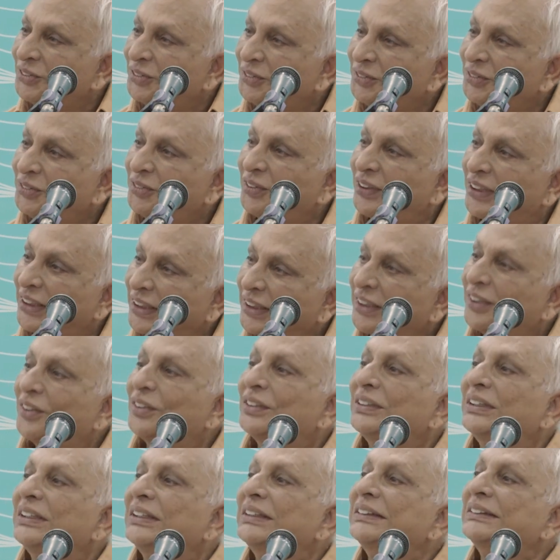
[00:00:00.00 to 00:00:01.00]
to work
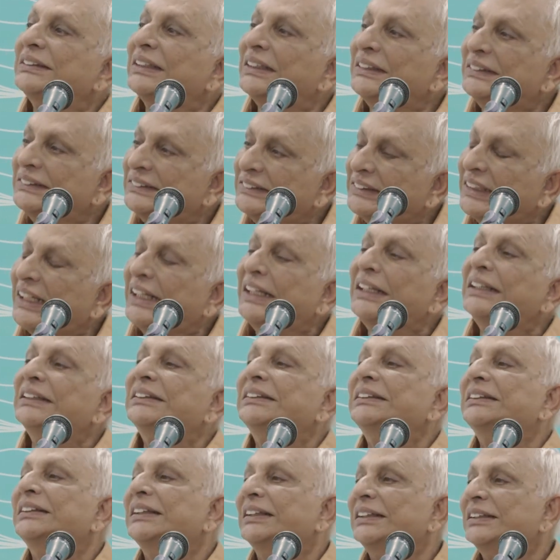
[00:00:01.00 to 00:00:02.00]
on this and
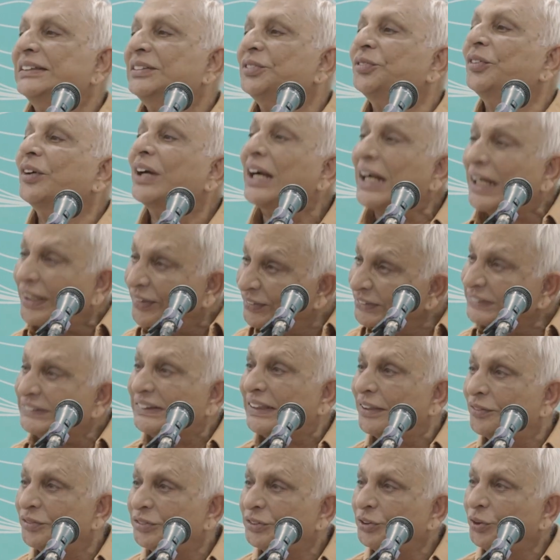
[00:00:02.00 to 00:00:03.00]
change things for
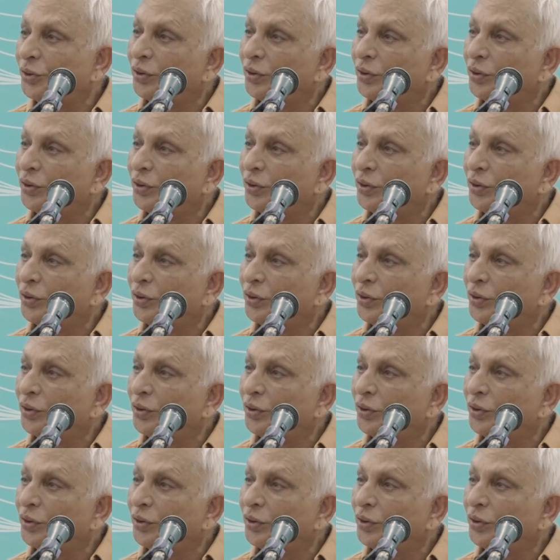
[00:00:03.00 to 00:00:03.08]
ourselves.